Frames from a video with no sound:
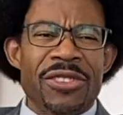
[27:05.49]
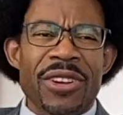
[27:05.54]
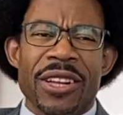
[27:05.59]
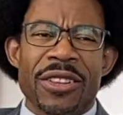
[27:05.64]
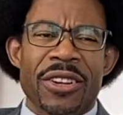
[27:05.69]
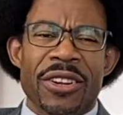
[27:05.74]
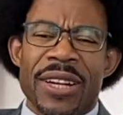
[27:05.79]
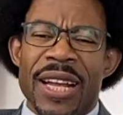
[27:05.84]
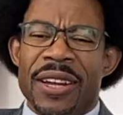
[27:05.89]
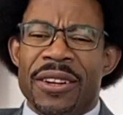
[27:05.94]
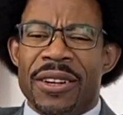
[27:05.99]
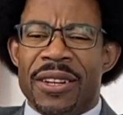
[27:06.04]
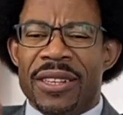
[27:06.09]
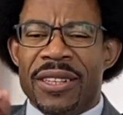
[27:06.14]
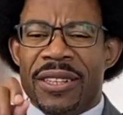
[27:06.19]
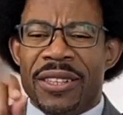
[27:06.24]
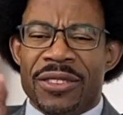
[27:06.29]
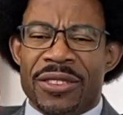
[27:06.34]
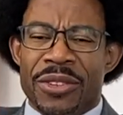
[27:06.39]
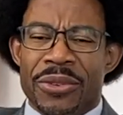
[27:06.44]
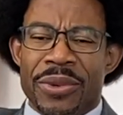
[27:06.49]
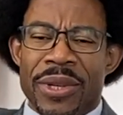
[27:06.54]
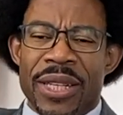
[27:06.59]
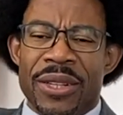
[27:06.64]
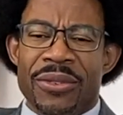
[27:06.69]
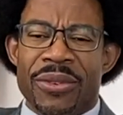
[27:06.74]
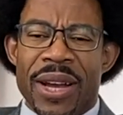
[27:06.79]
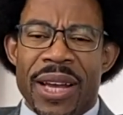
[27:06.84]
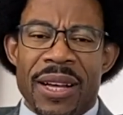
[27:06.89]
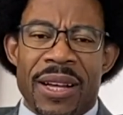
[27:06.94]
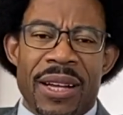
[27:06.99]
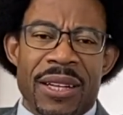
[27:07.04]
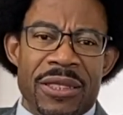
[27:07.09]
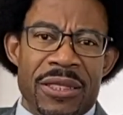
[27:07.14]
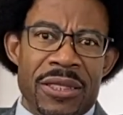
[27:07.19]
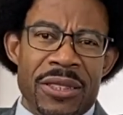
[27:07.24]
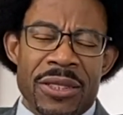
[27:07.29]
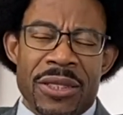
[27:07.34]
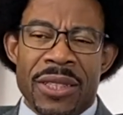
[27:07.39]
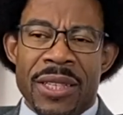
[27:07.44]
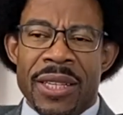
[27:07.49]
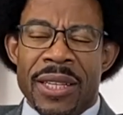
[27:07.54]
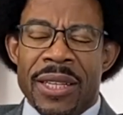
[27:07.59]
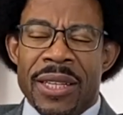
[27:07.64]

so I learned how to to read and write Hangul.